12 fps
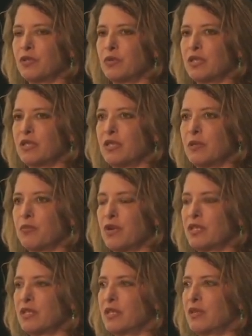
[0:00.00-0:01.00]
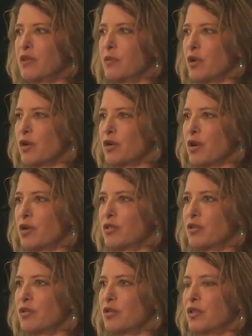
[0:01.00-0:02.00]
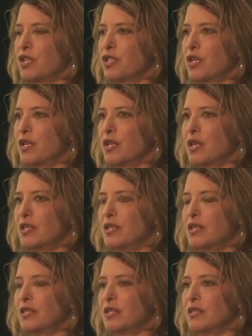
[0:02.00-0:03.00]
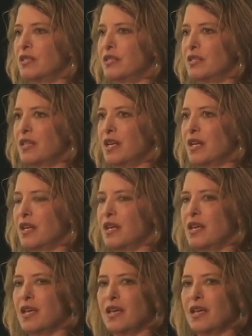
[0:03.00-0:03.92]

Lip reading: who is the president of the American Heart Association in the 1960s, saying,